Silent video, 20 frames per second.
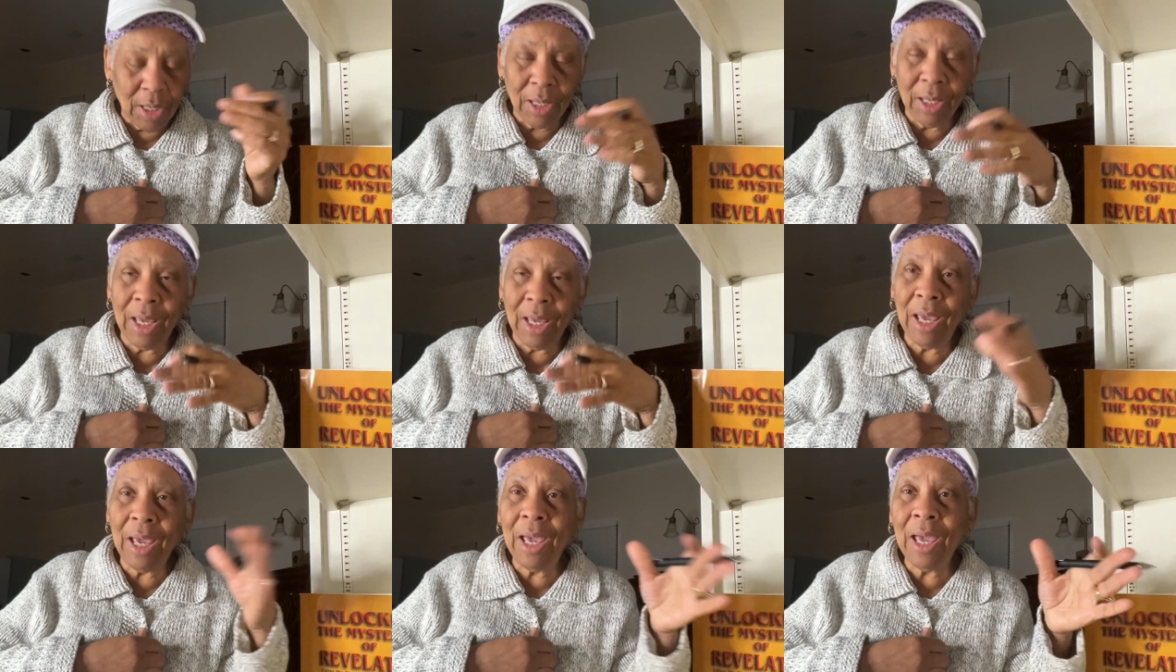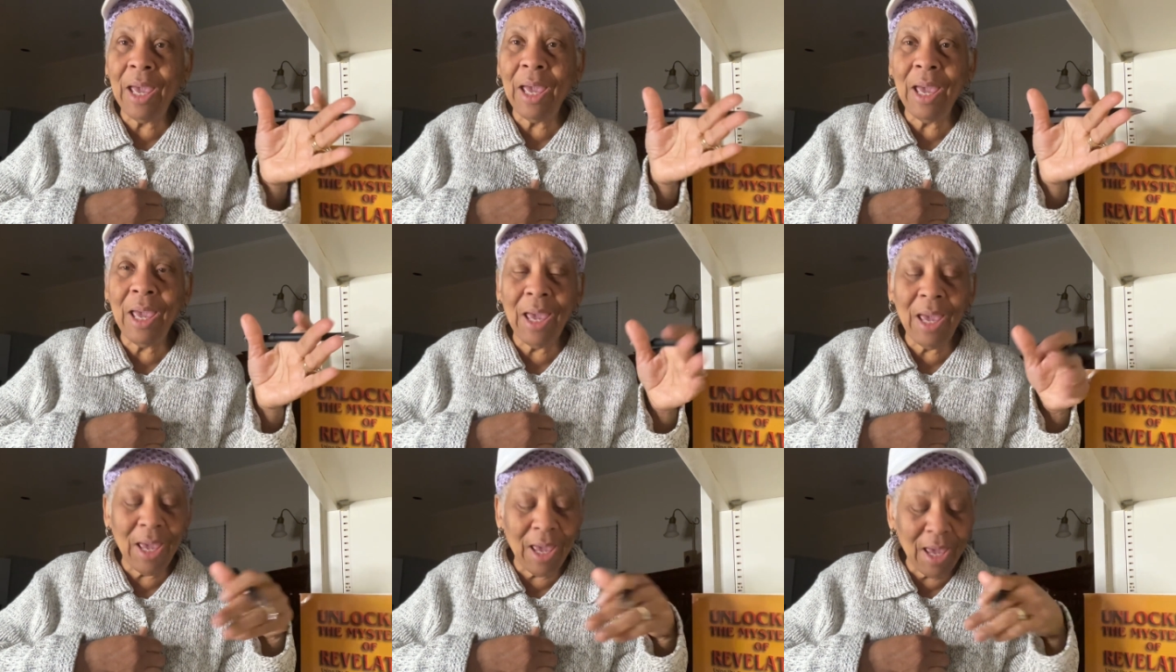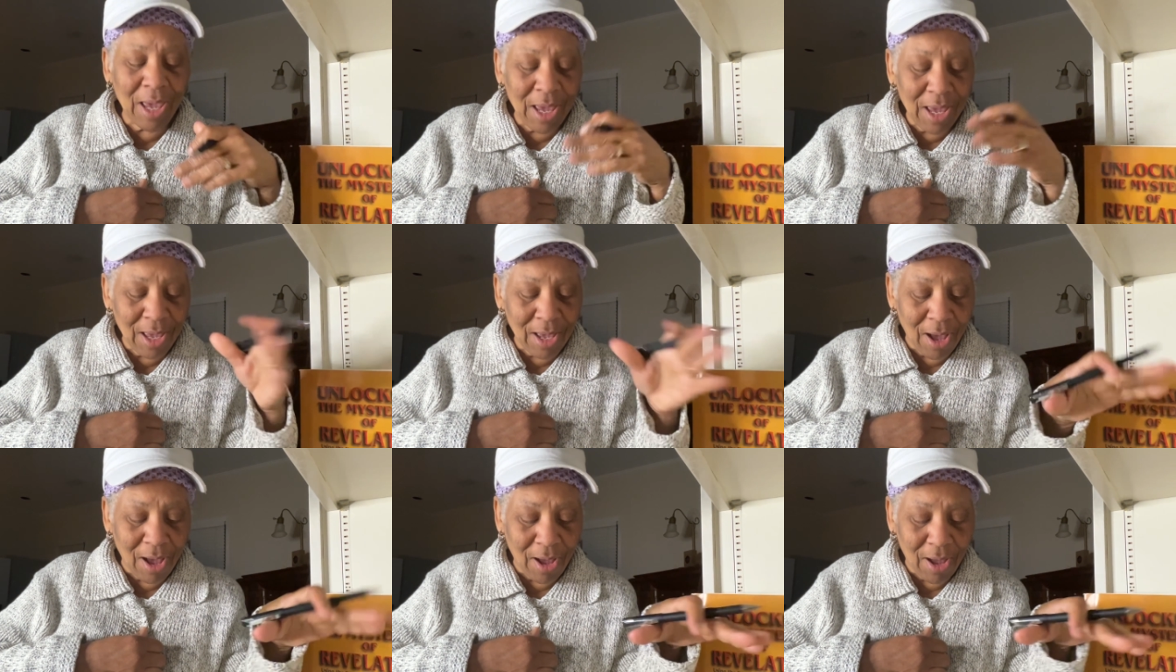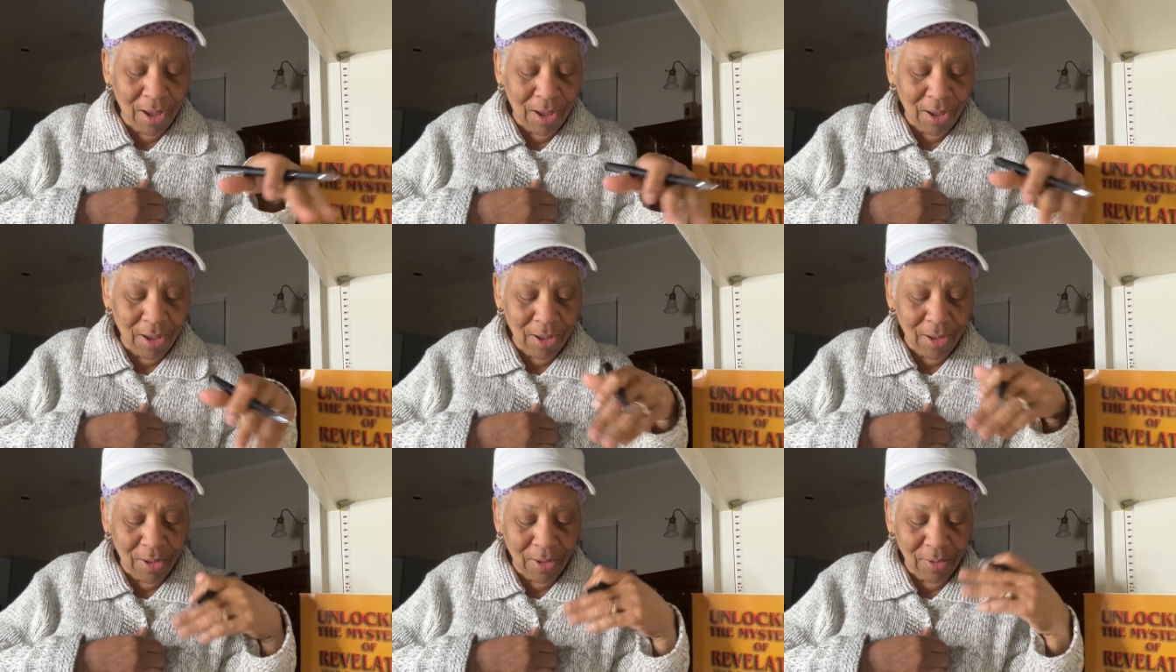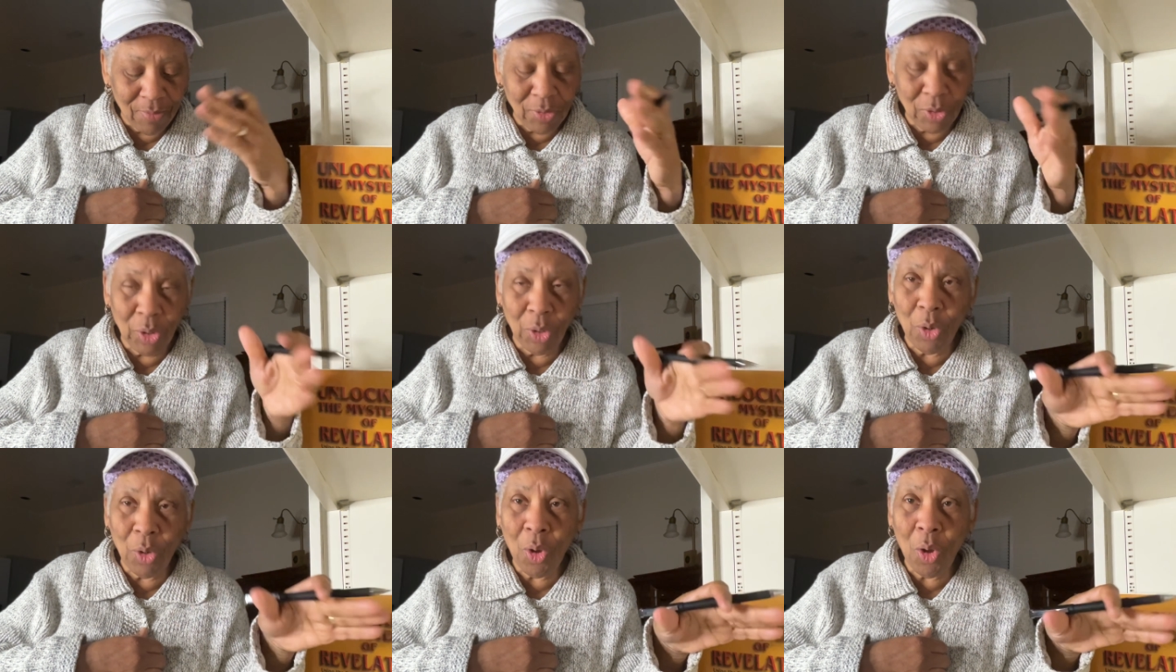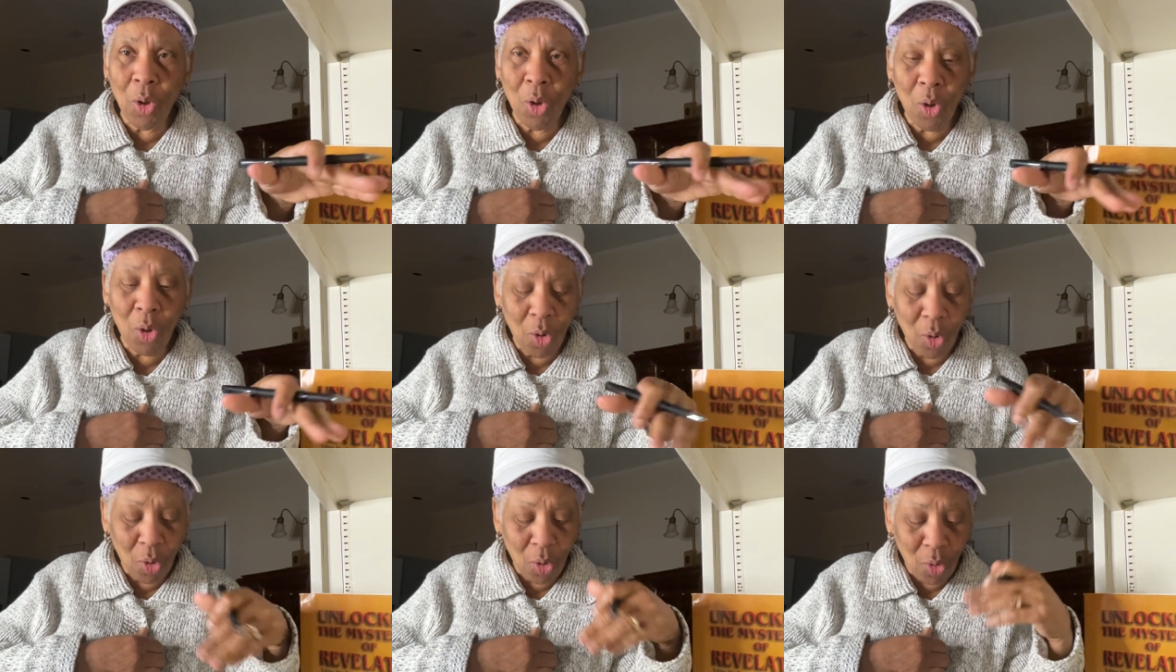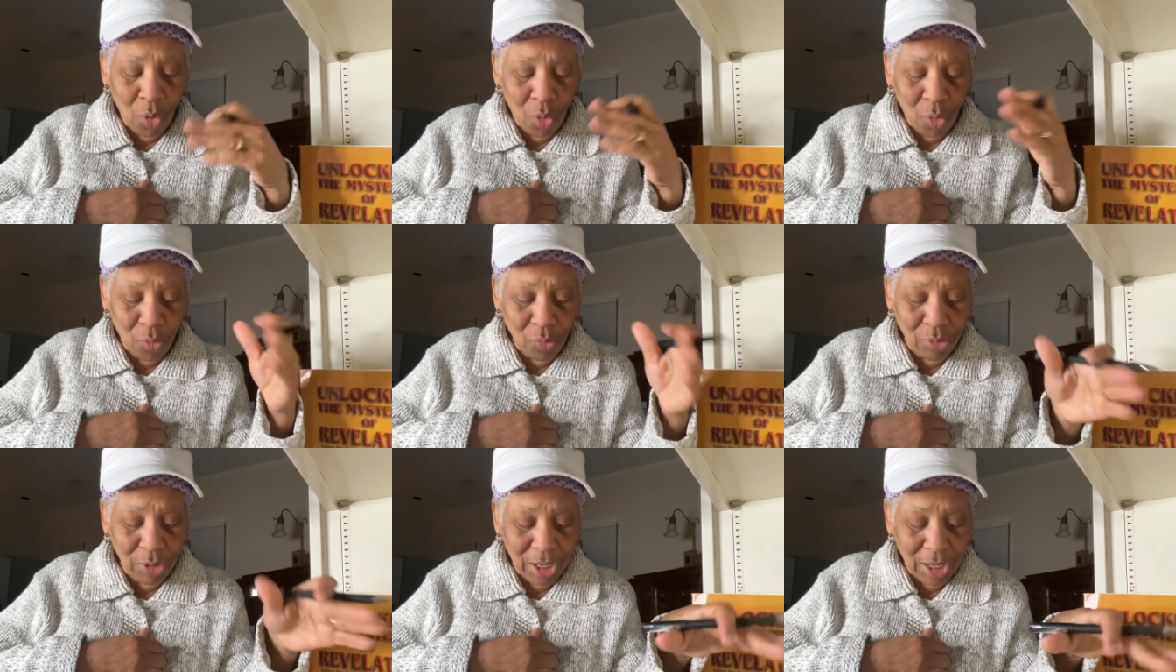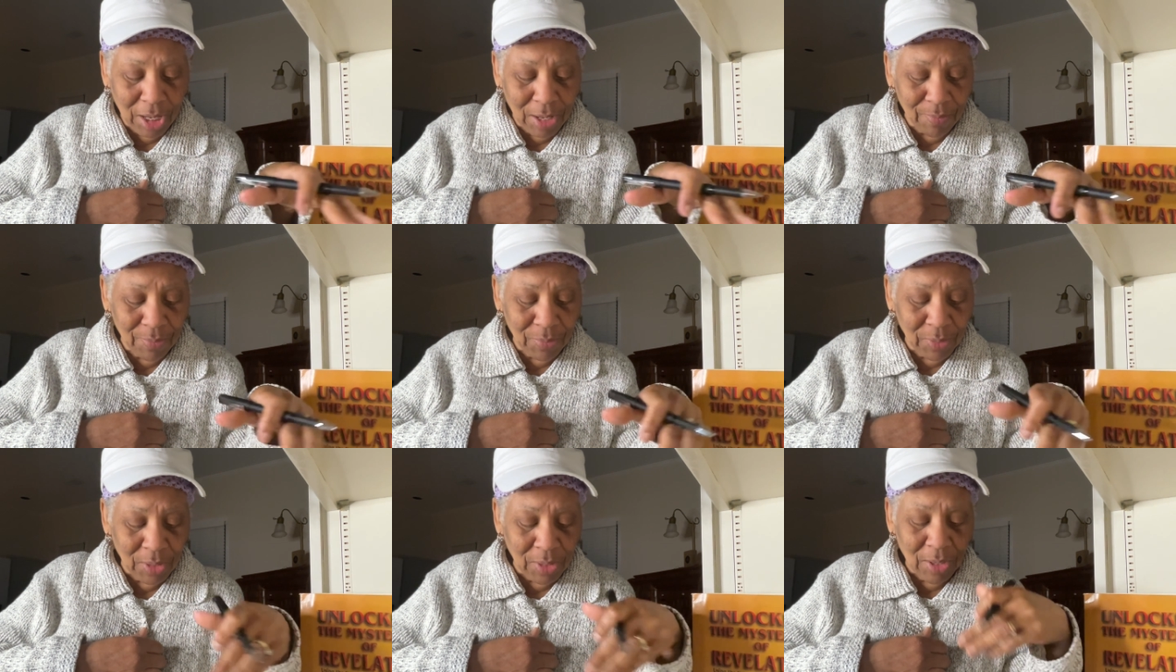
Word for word: King of glory,